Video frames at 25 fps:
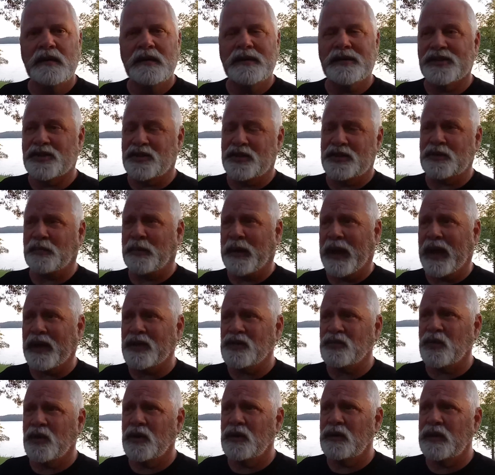Is this a
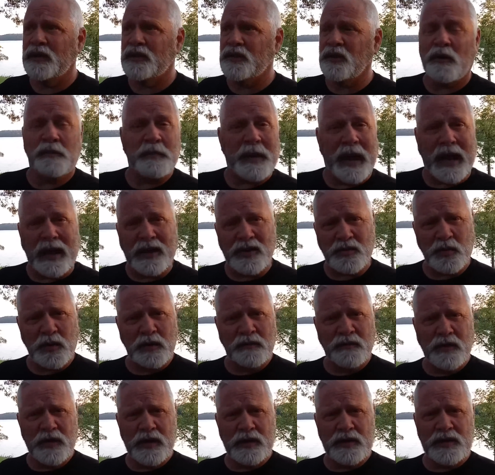password? Is there a password
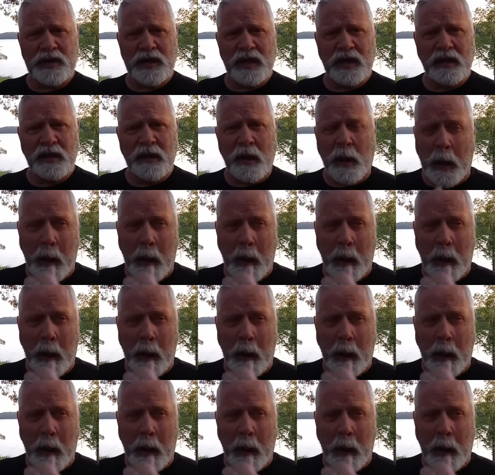for this thing?